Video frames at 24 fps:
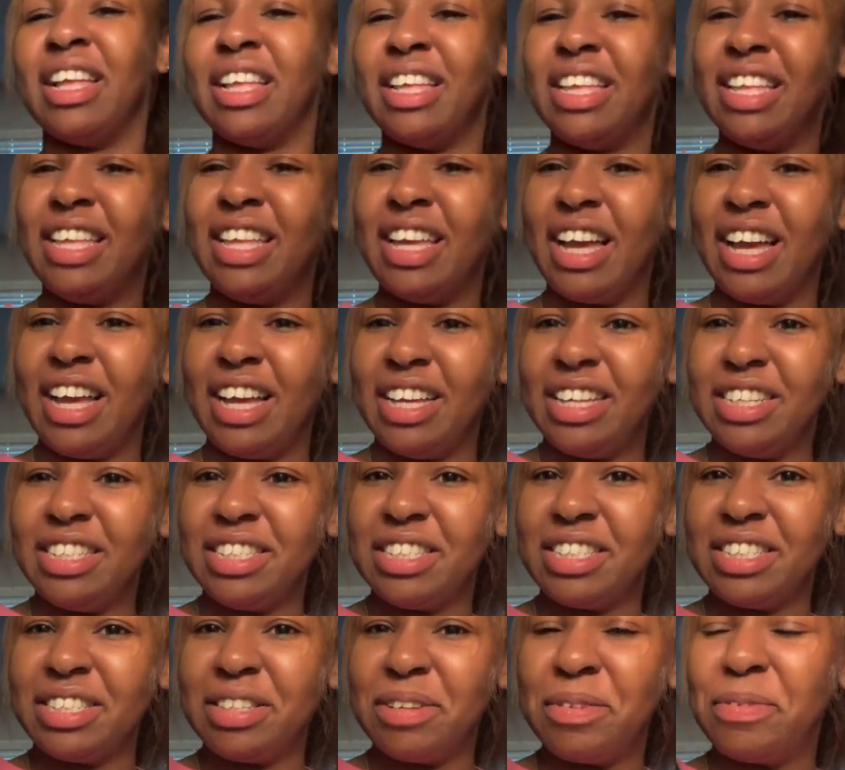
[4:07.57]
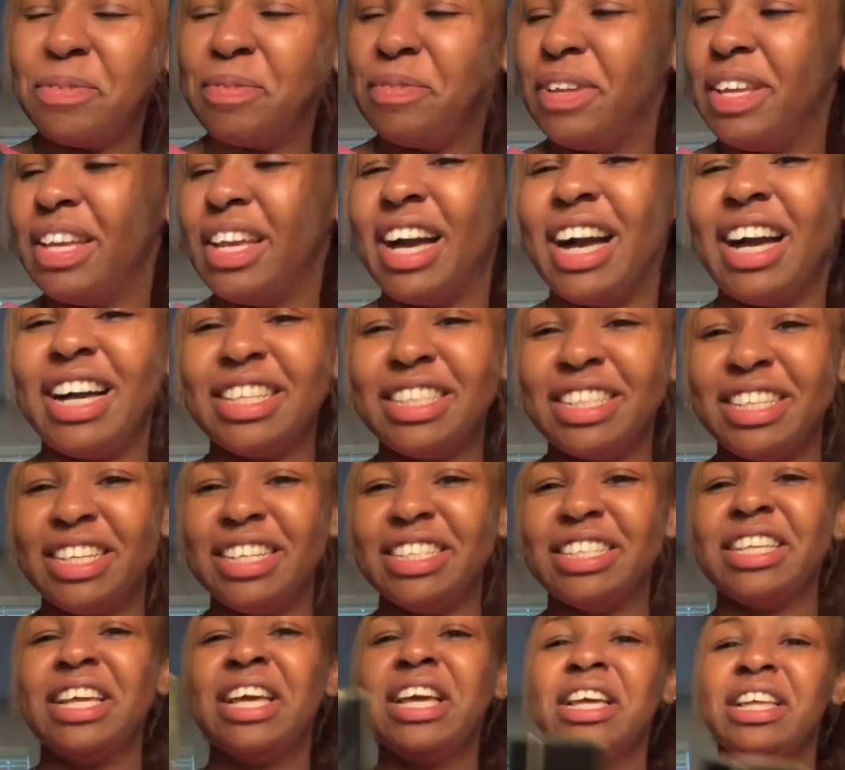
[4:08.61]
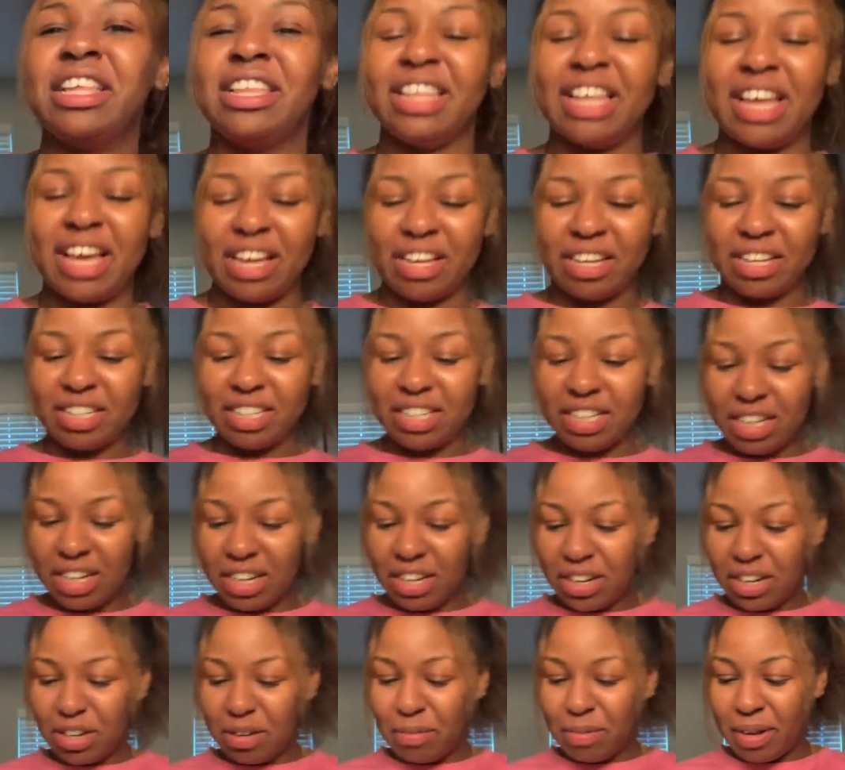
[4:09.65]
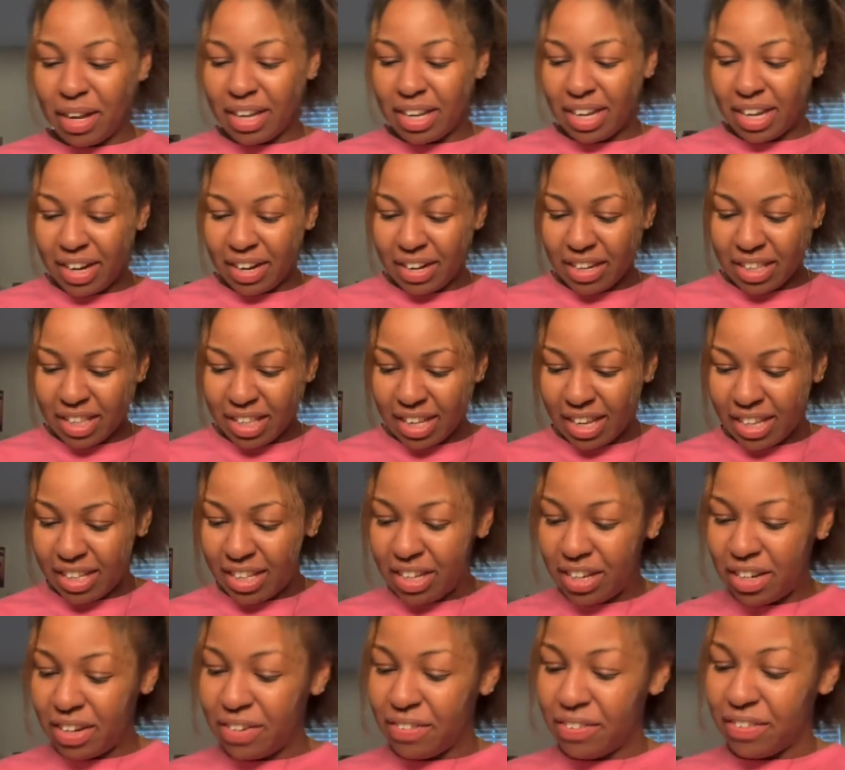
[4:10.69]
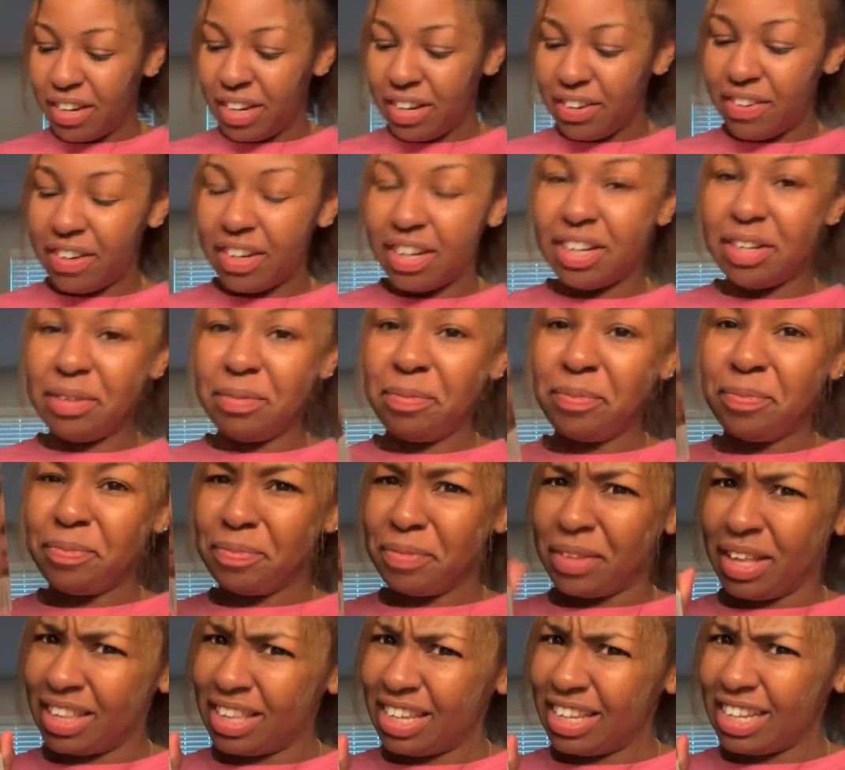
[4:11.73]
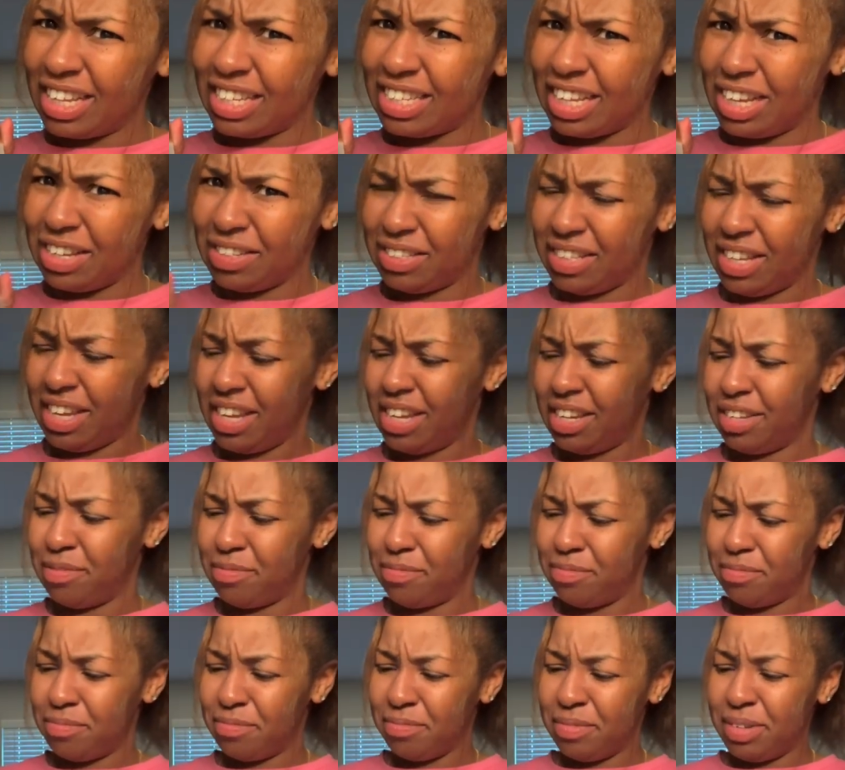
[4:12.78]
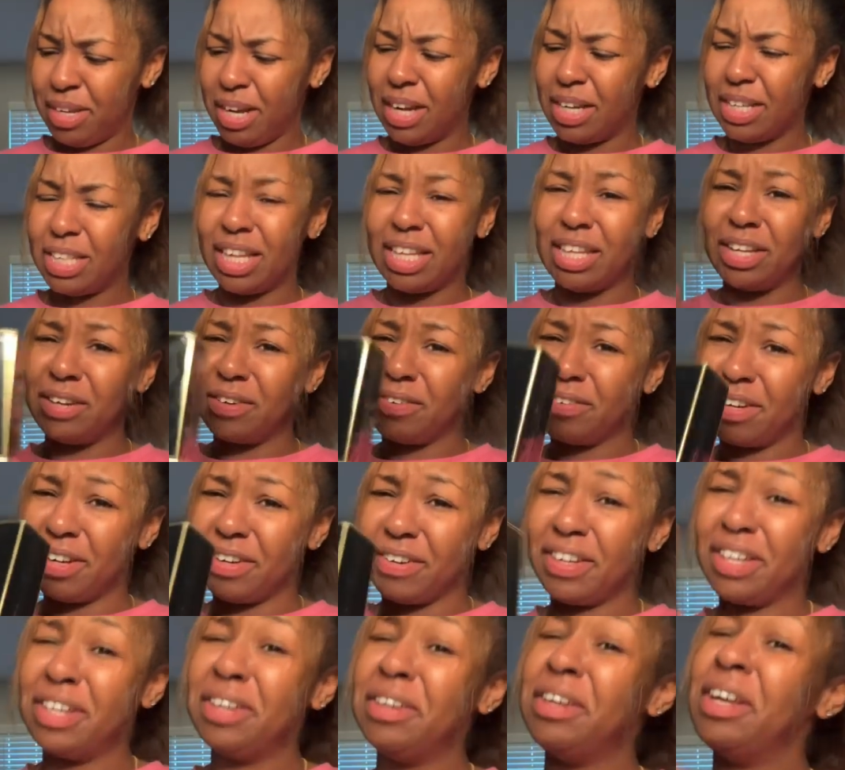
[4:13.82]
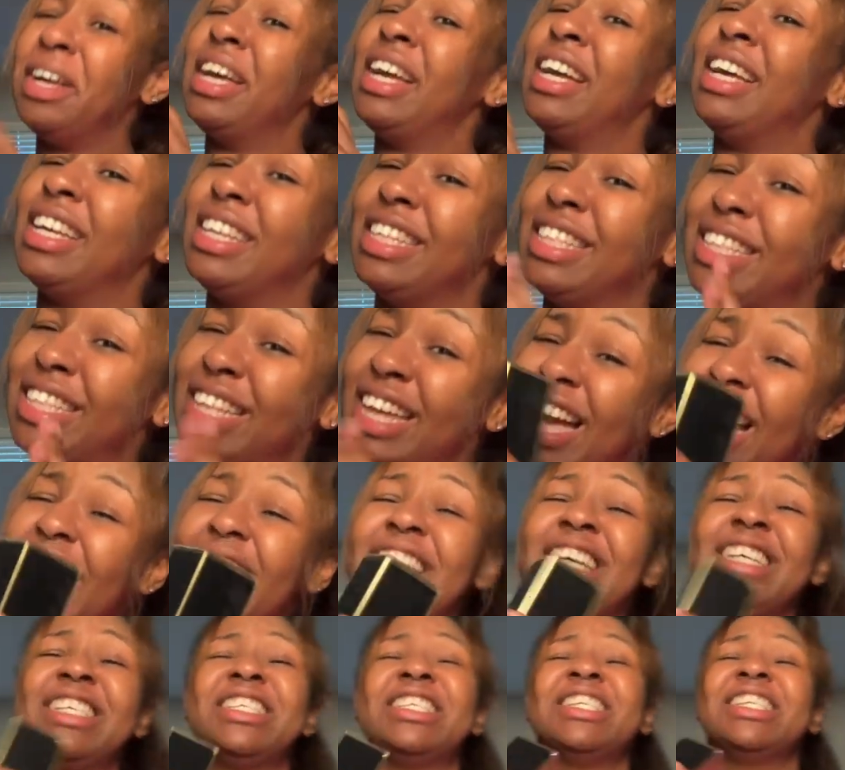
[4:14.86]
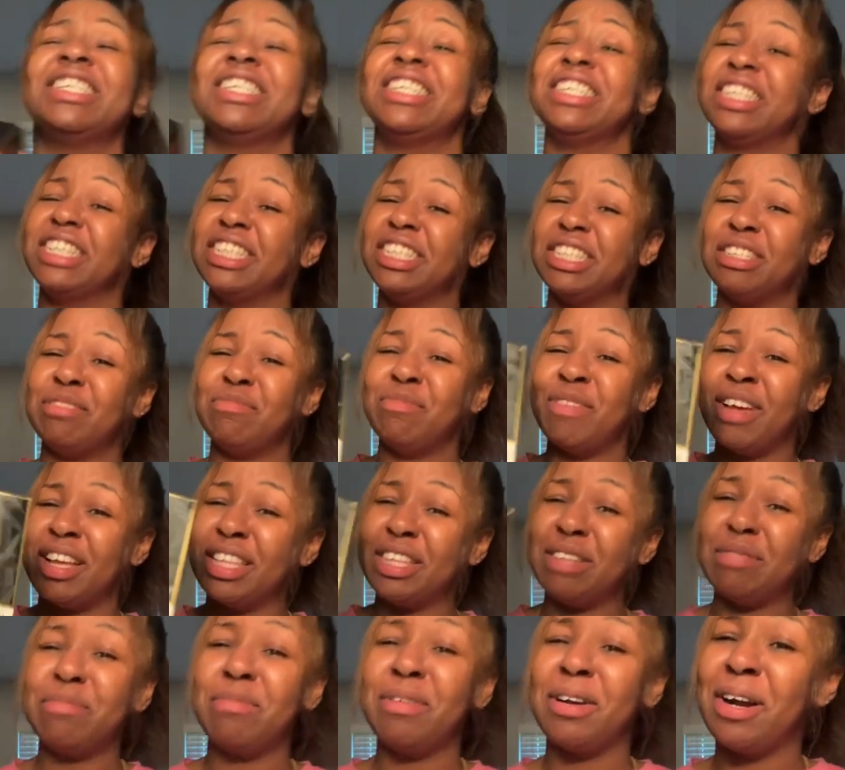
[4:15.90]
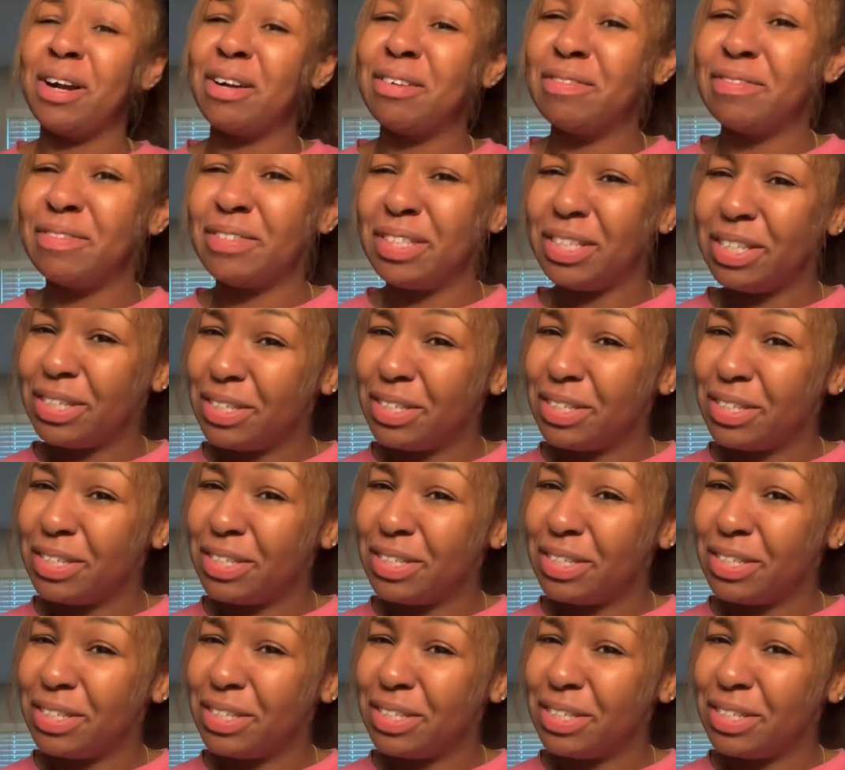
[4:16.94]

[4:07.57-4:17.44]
Yes, we got this. Now, Good Girl by Carolina Herrera. I think that's how you say it. Carolina Herrera. That is a good smelling perfume,